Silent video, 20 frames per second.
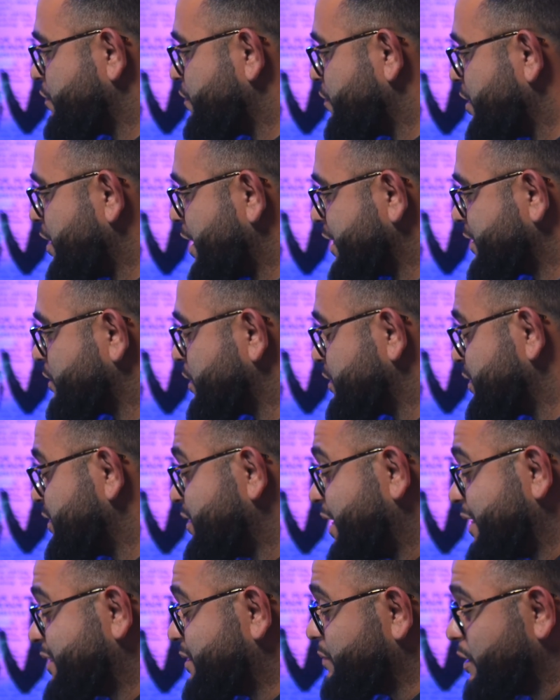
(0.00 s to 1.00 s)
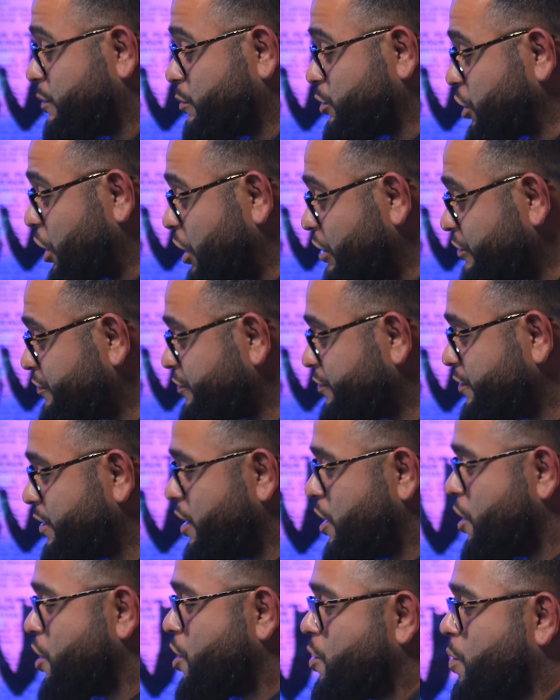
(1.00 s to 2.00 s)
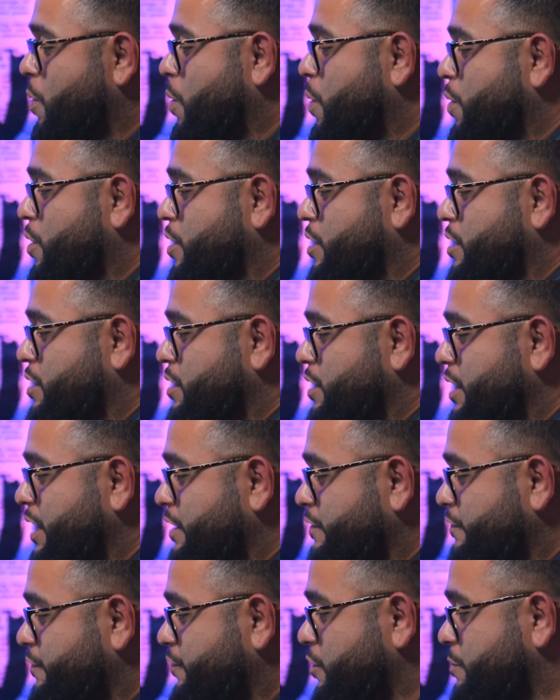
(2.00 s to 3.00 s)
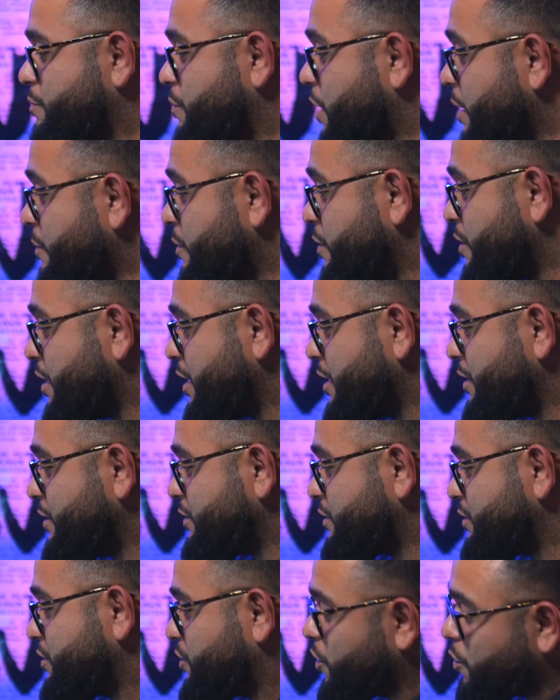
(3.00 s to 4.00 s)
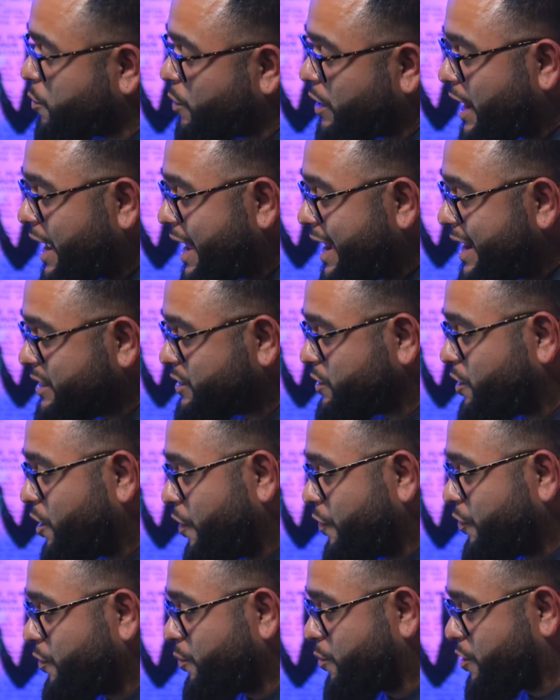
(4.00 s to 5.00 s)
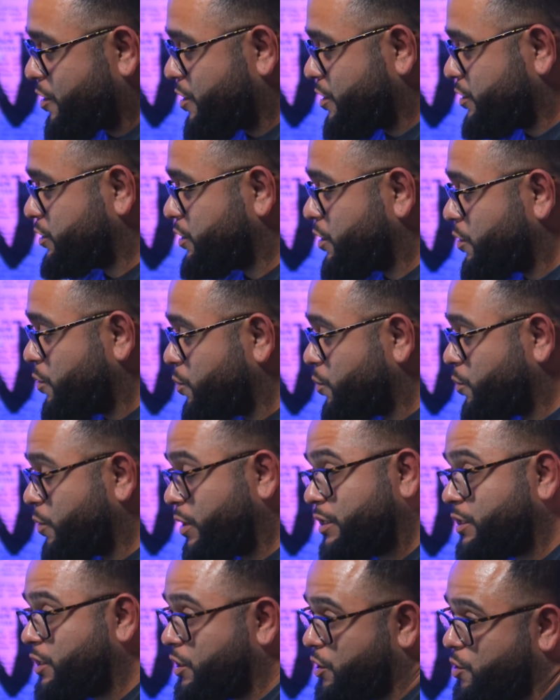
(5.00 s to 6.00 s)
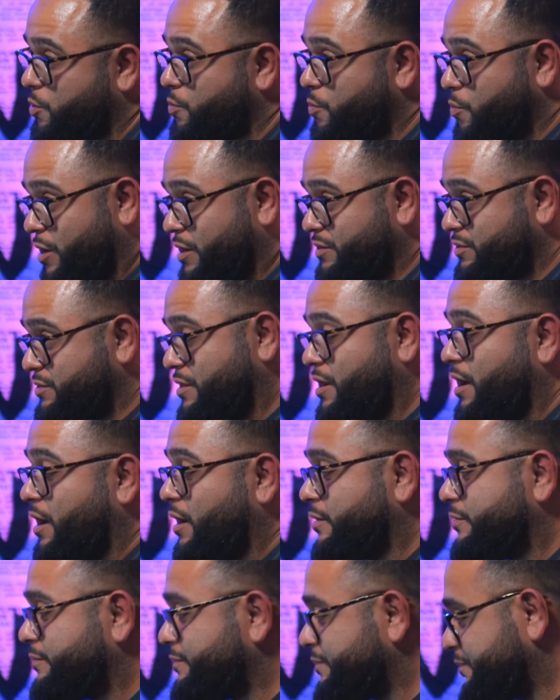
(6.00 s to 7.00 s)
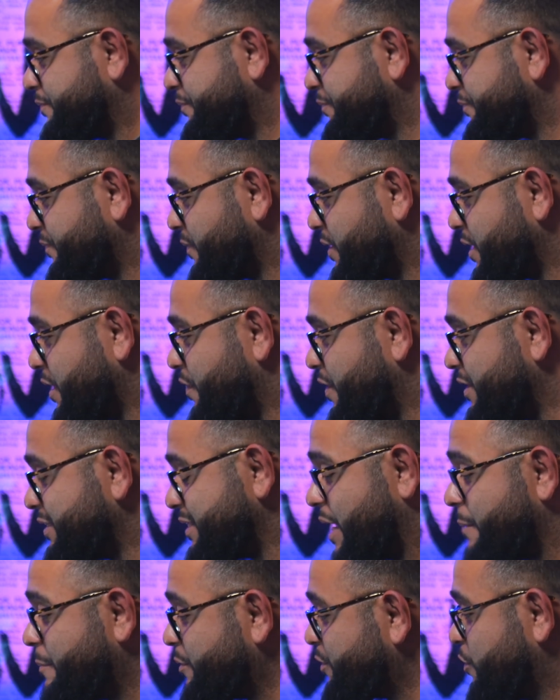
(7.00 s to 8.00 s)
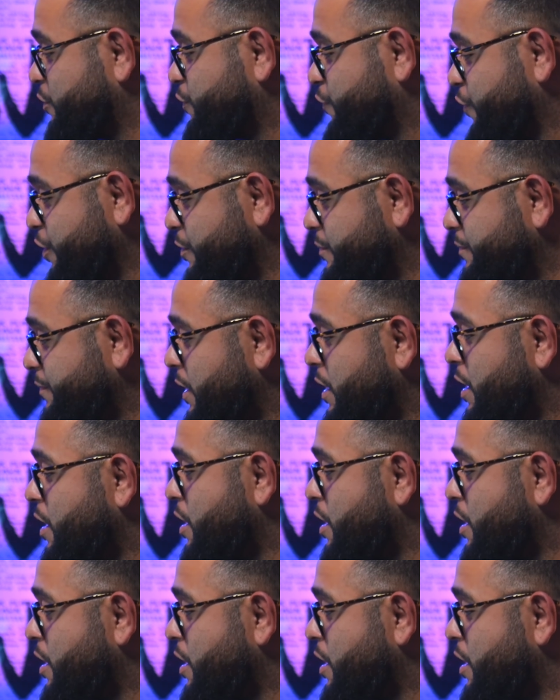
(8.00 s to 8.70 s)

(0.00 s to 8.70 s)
feeling like something was off, or if your barber still relies on the words, "What do you want today?" This episode is for you.